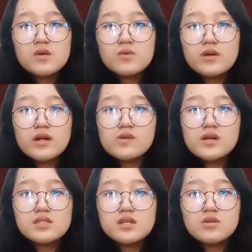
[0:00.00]
were
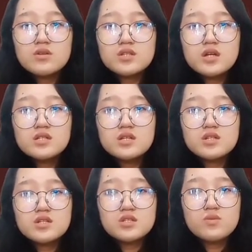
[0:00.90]
arrested on charges
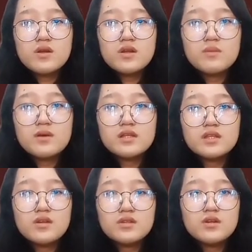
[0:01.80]
of wearing
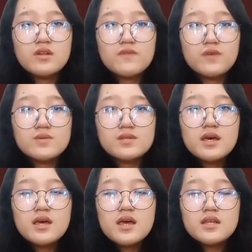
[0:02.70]
military uniforms
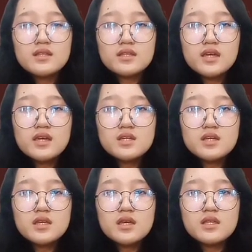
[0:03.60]
and engaging
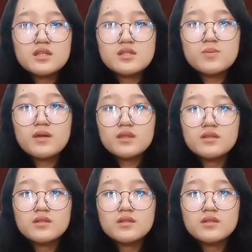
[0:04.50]
in suspected